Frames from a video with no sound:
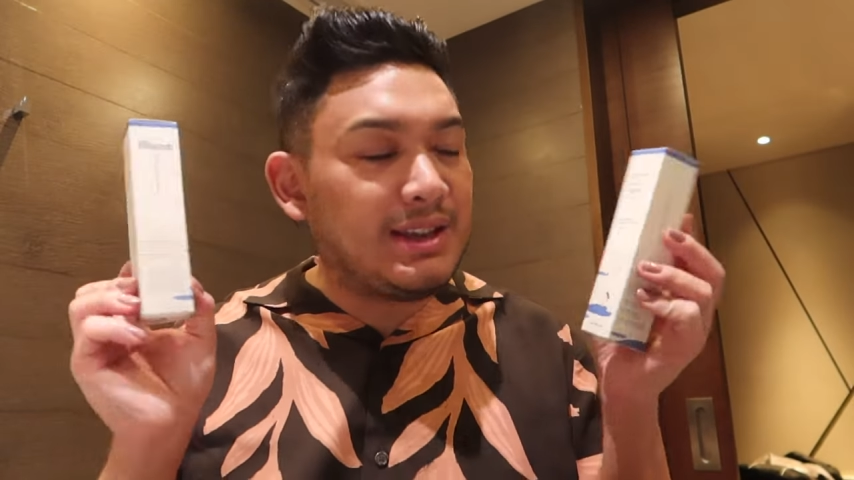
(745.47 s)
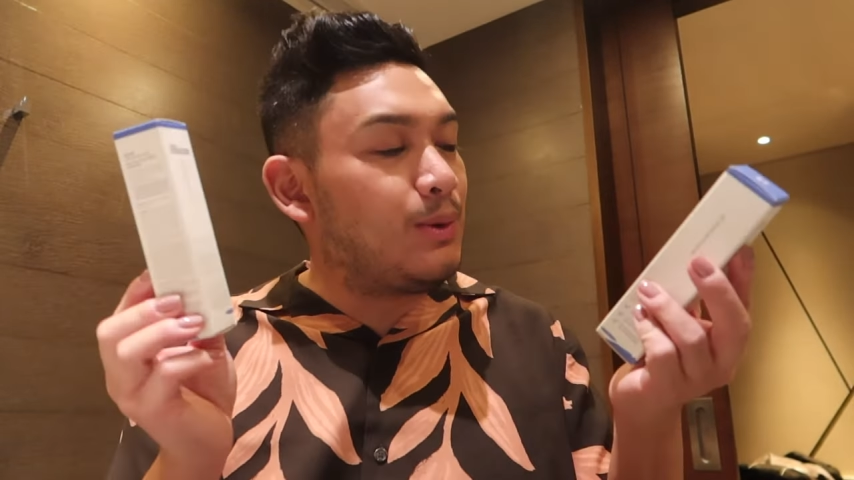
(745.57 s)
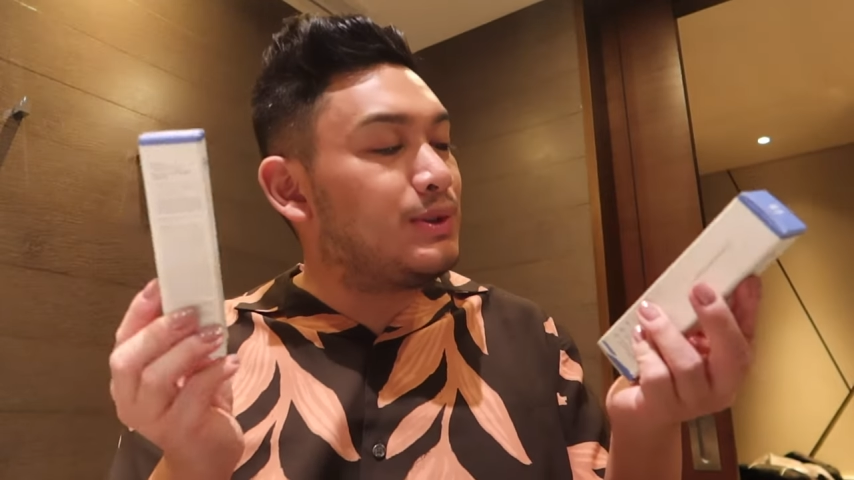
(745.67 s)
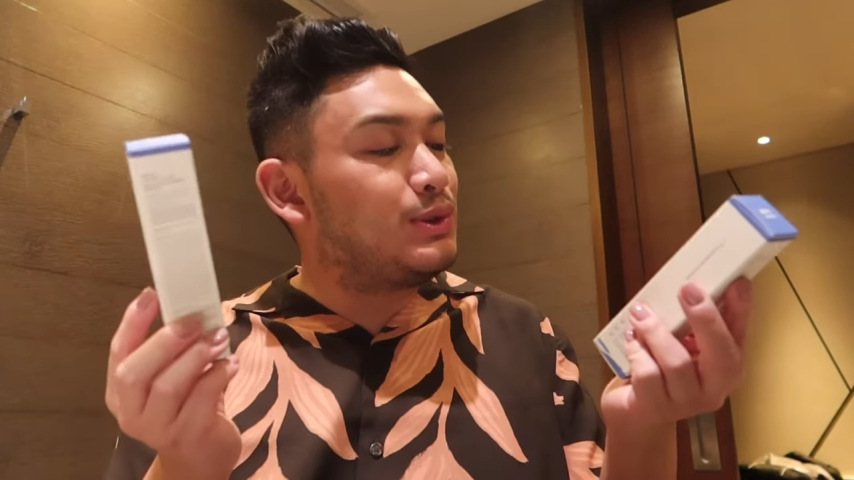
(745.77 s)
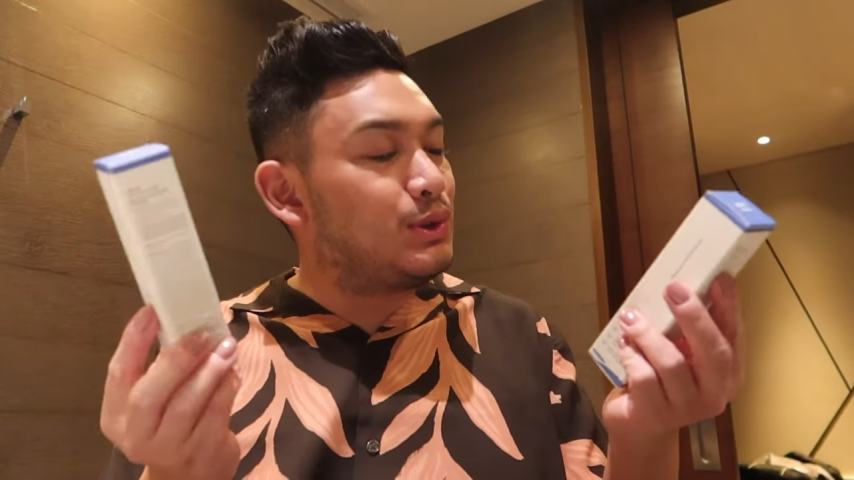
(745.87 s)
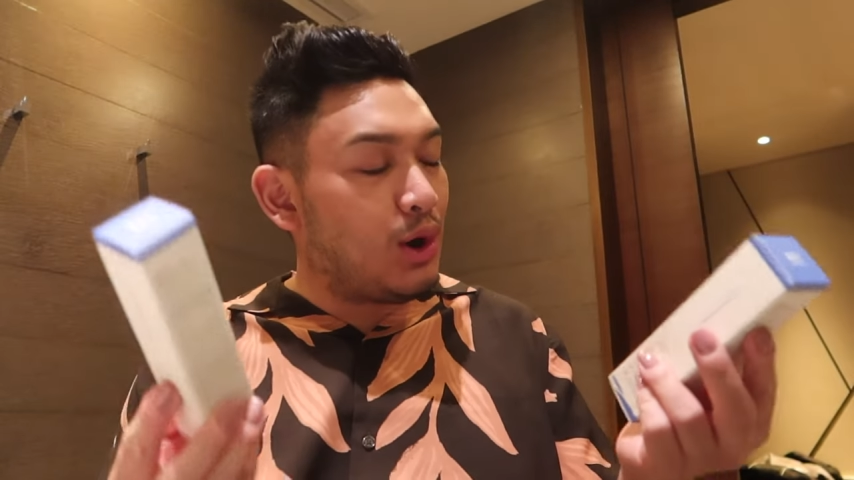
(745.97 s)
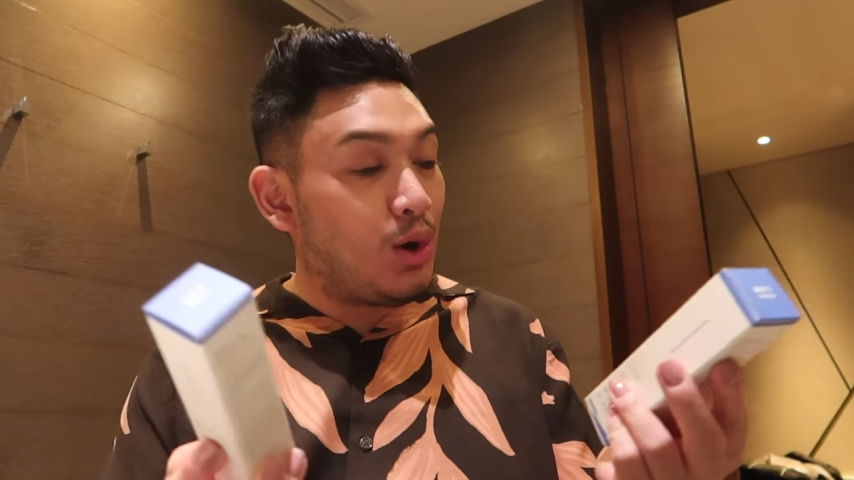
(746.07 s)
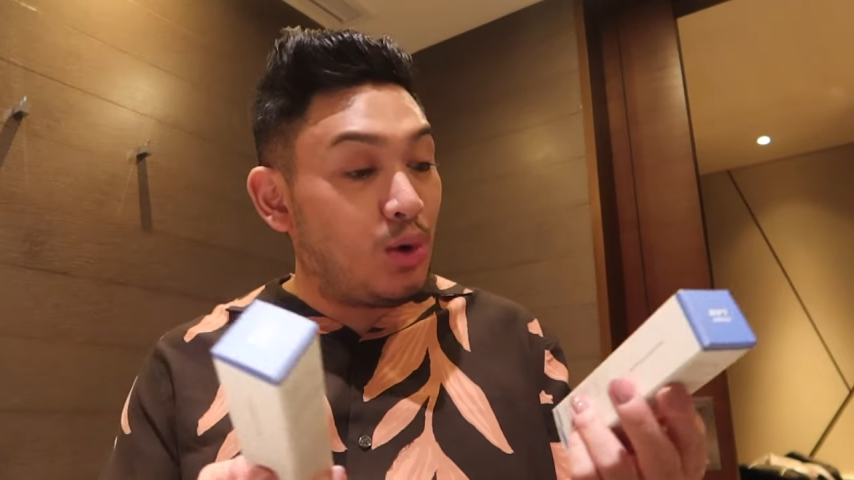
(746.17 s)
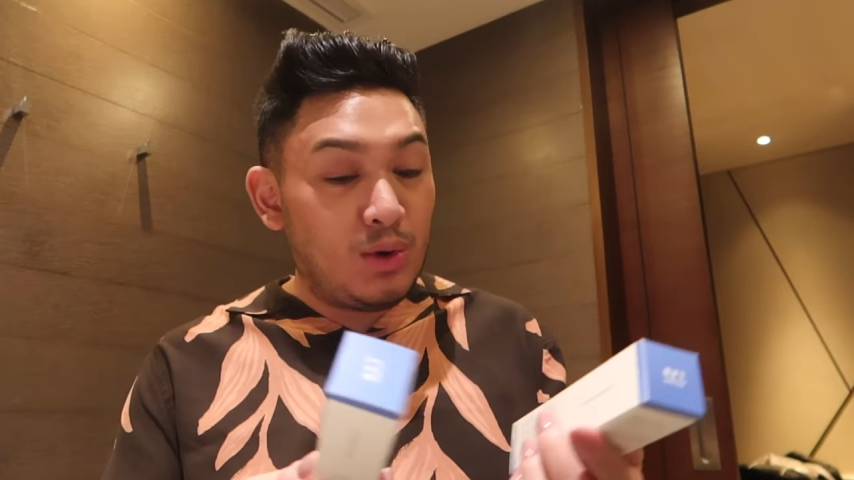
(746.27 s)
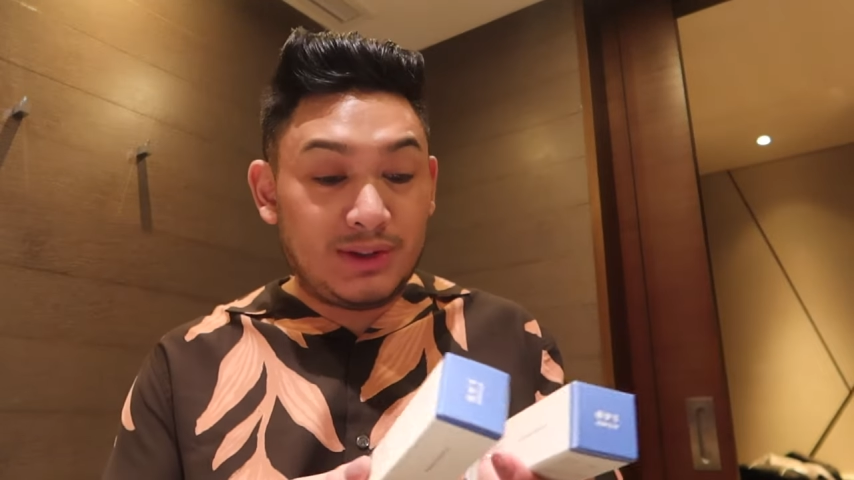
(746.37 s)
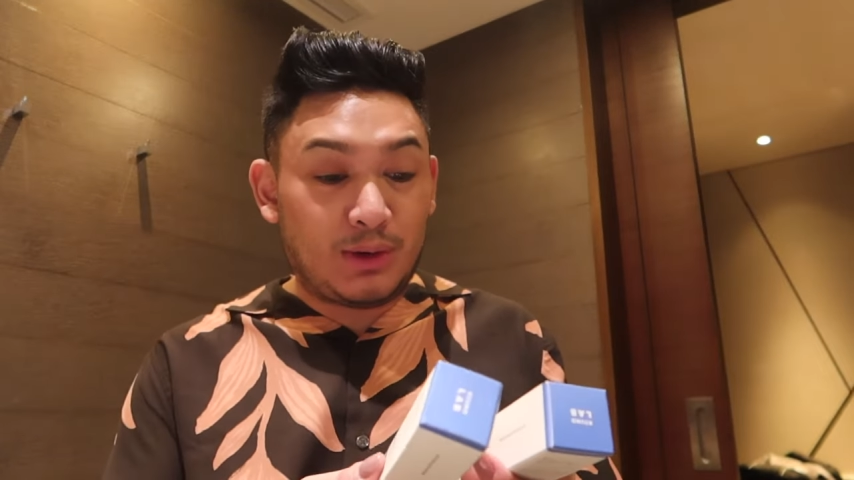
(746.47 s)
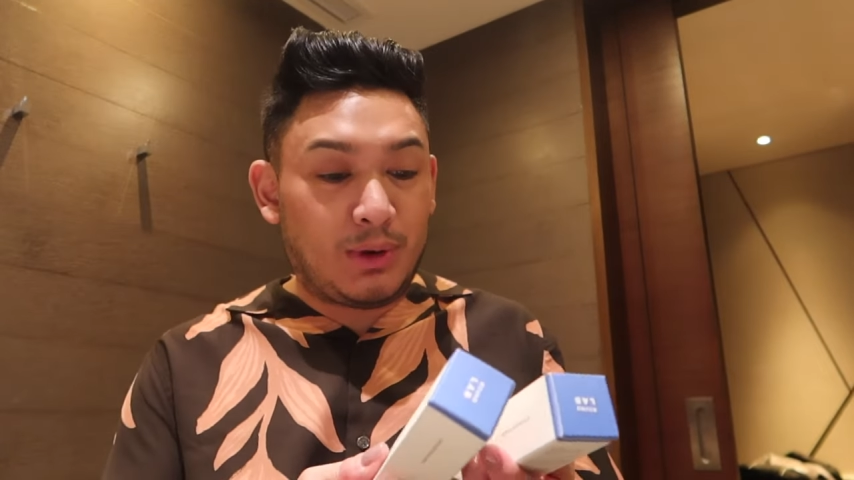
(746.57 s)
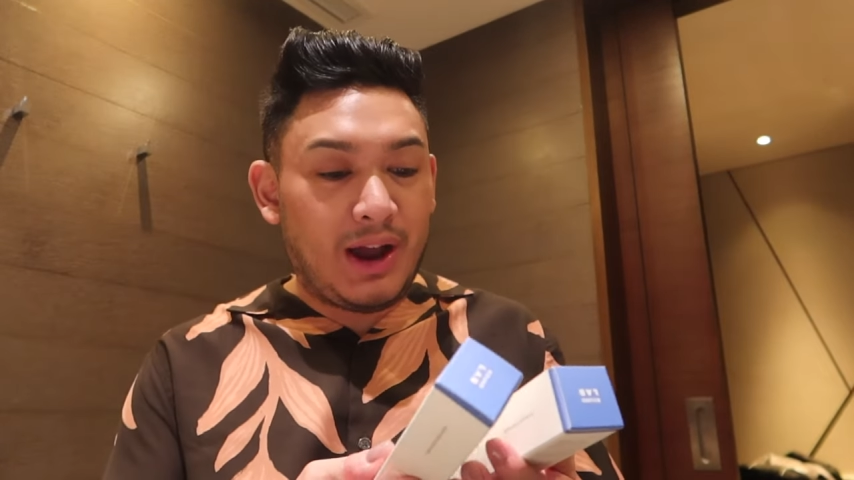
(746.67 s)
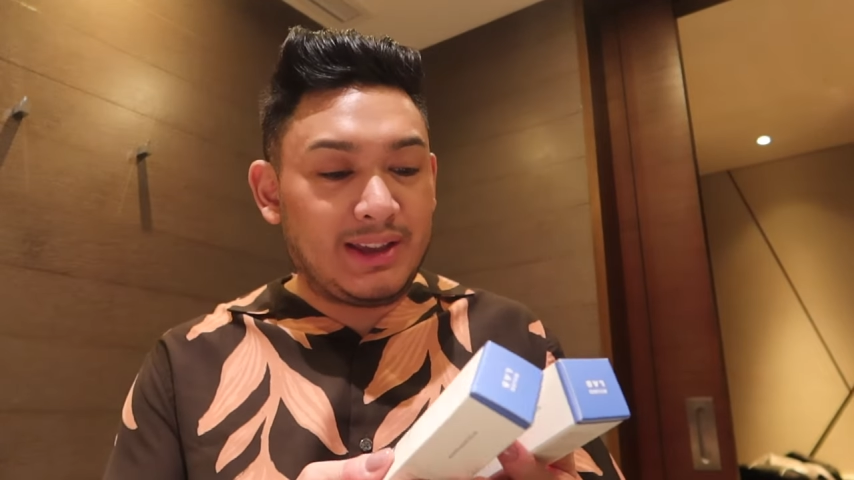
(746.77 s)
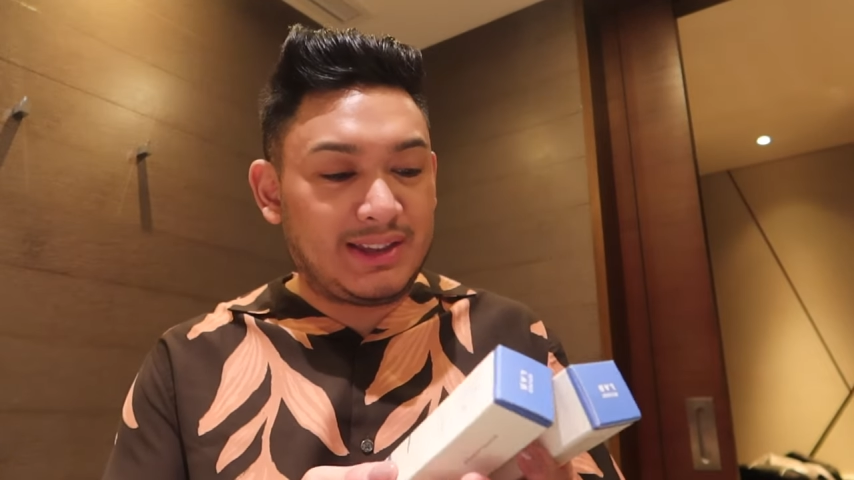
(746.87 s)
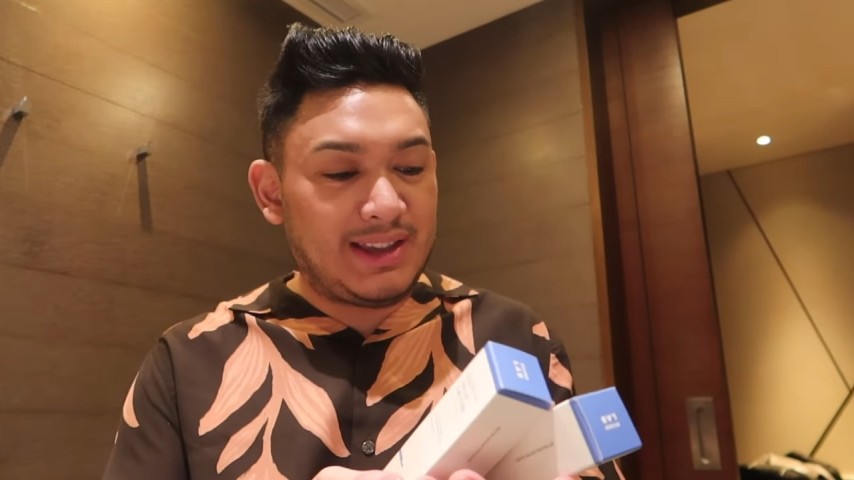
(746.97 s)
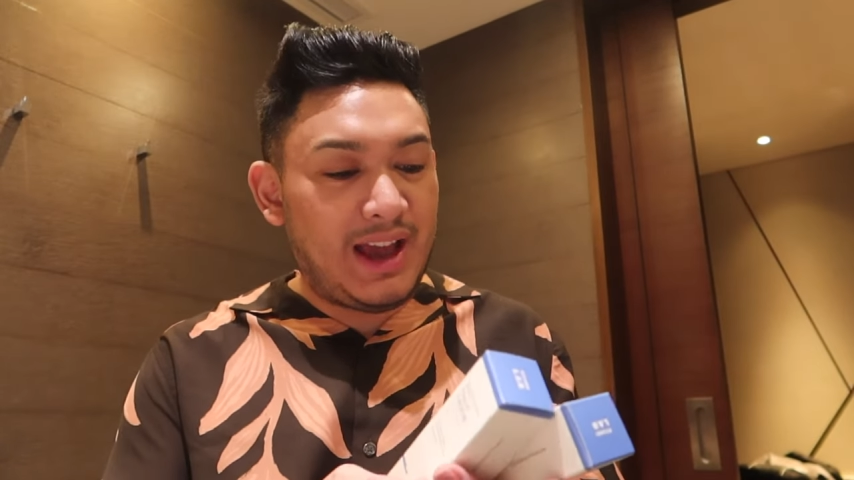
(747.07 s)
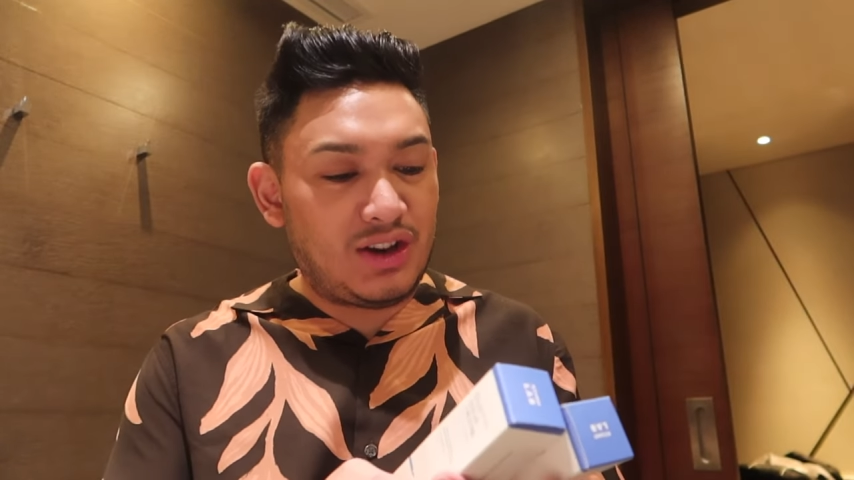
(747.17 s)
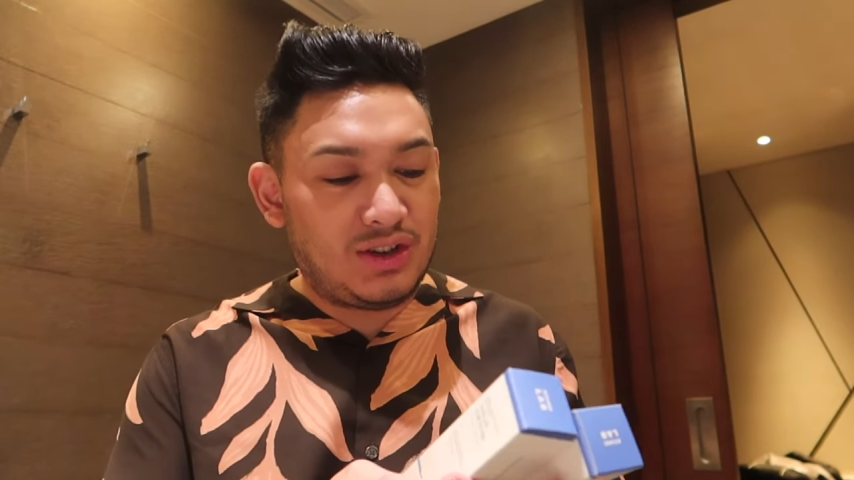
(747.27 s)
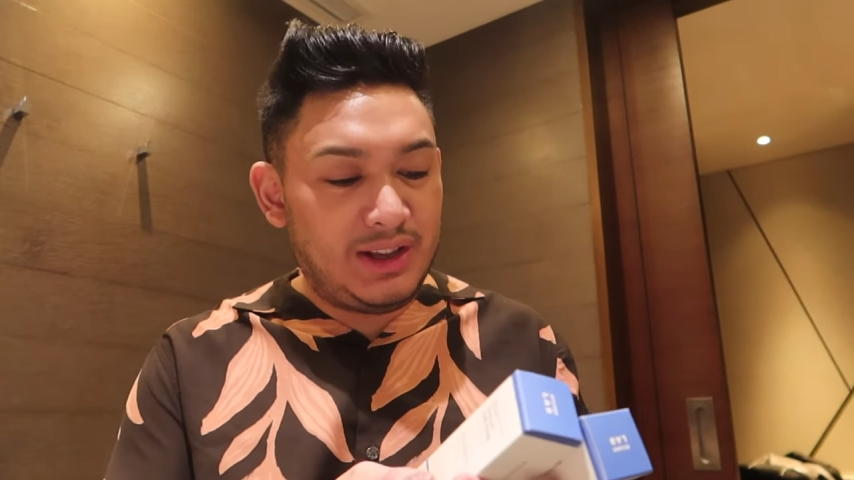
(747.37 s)
I was so surprised, because I
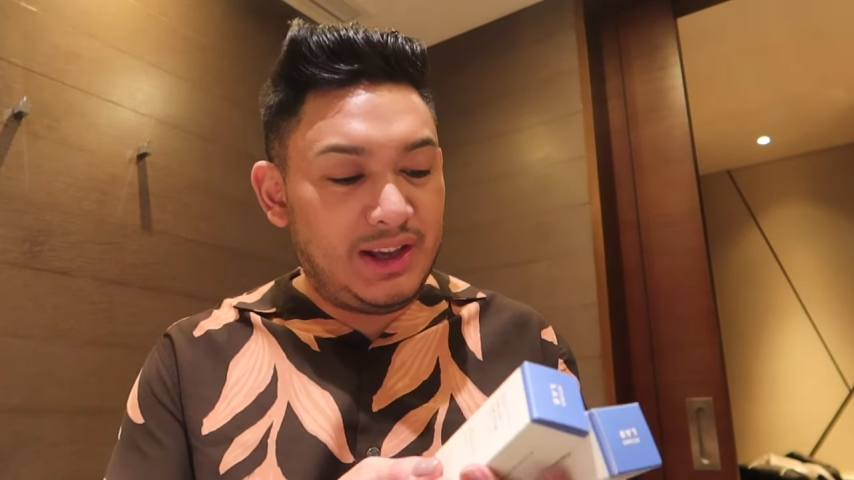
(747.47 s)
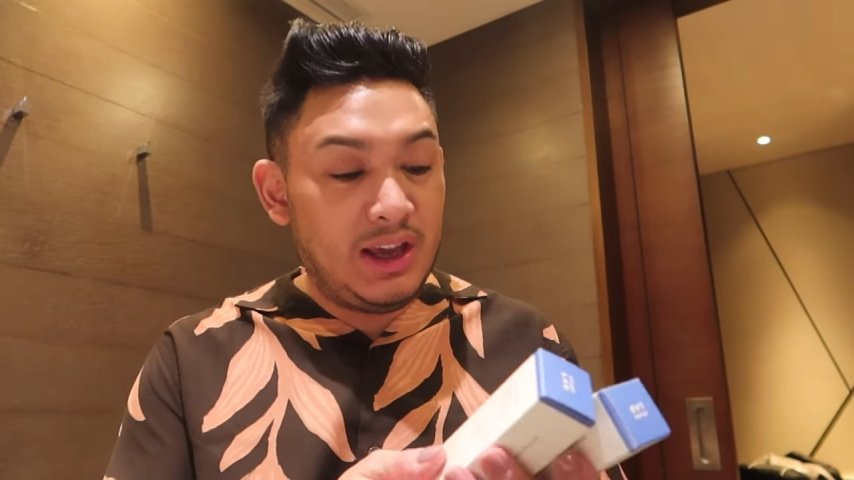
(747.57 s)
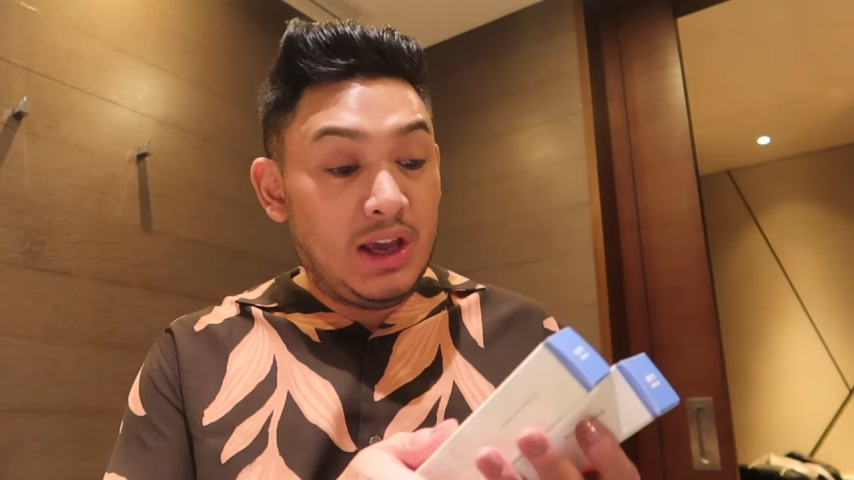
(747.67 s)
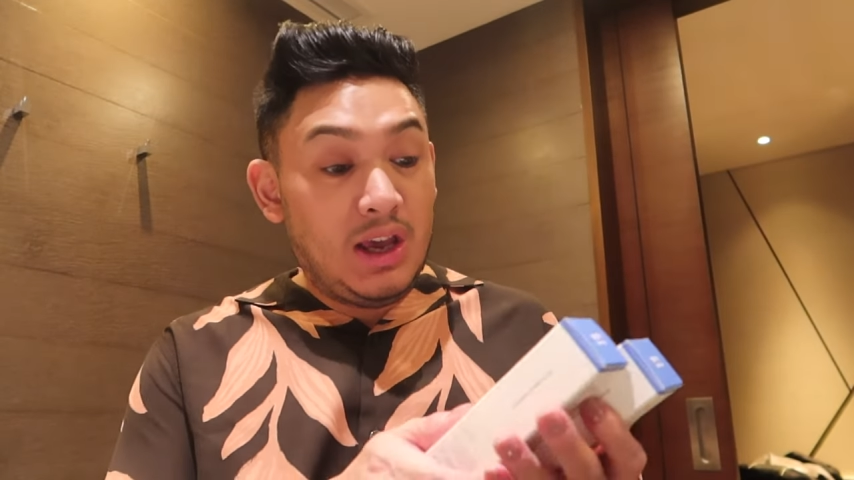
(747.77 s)
actually